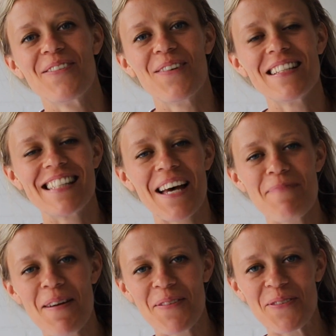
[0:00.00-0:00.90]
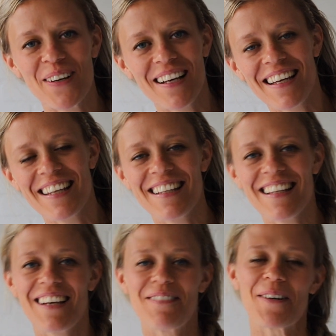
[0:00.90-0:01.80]
What's up, everyone?
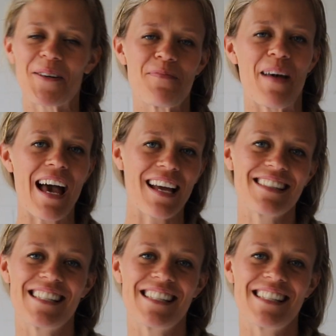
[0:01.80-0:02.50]
Welcome back.